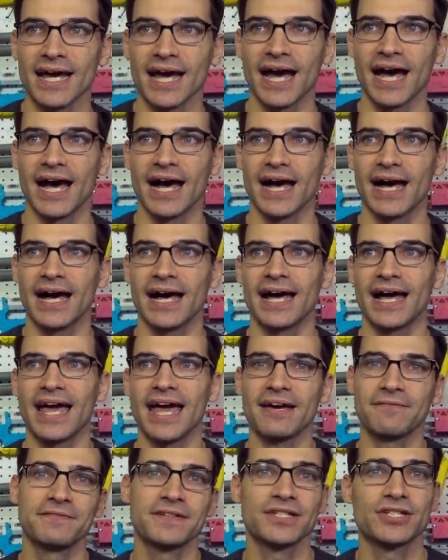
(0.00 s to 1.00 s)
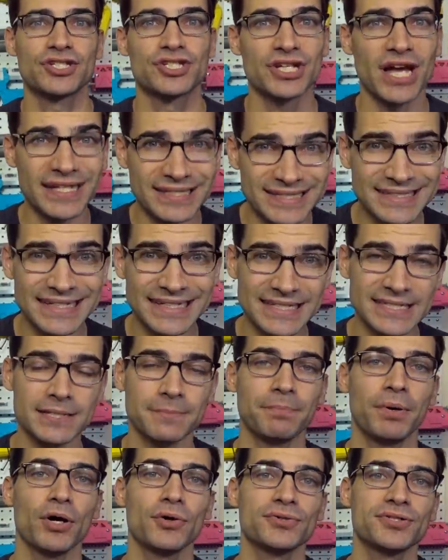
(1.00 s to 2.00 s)
Effin Justice
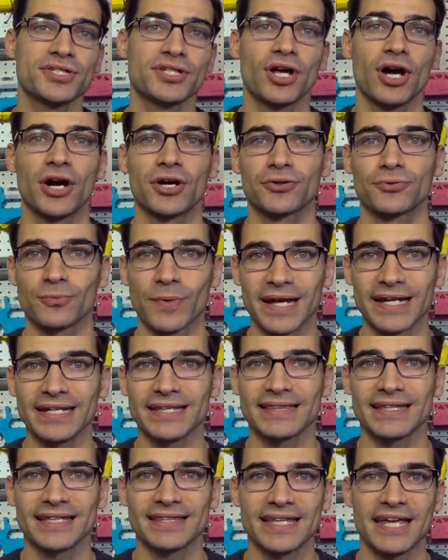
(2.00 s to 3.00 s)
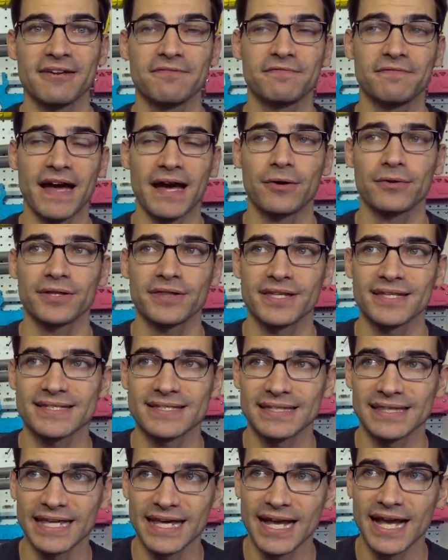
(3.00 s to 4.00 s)
posted on Reddit that they found
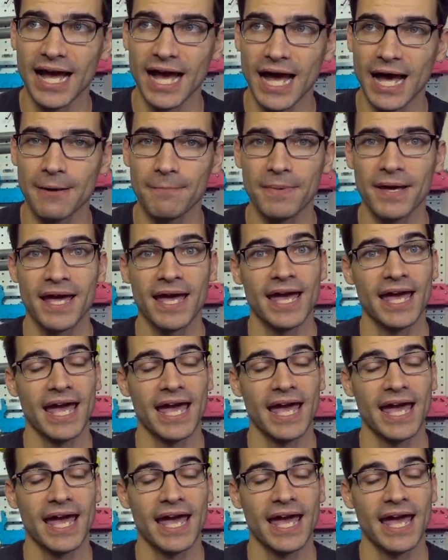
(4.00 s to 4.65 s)
this link up,